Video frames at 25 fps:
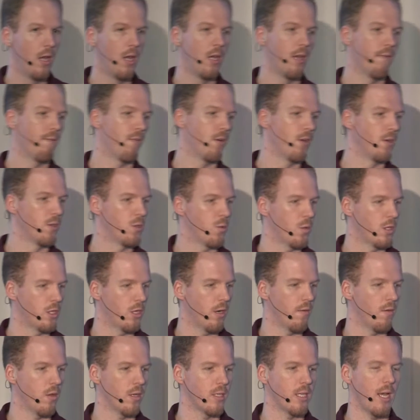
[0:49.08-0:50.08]
for use with
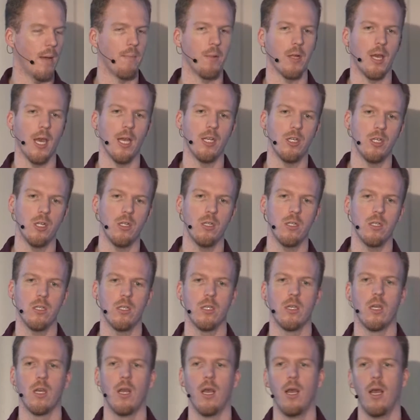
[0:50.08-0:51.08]
serverless
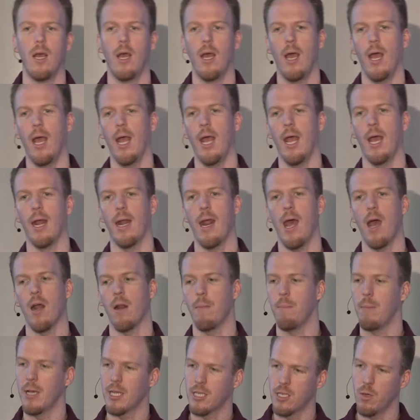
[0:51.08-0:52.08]
applications, and how to
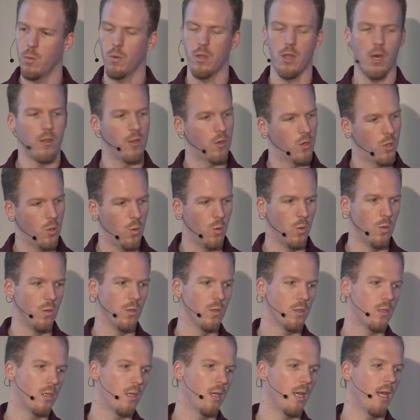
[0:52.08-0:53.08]
mix it with other
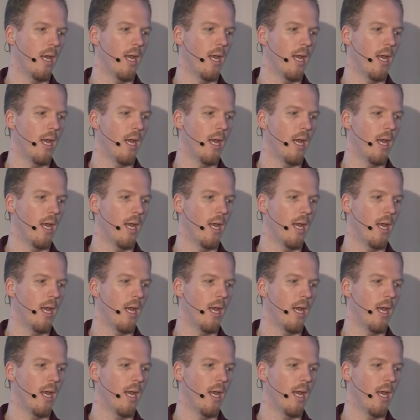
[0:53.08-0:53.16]
tools.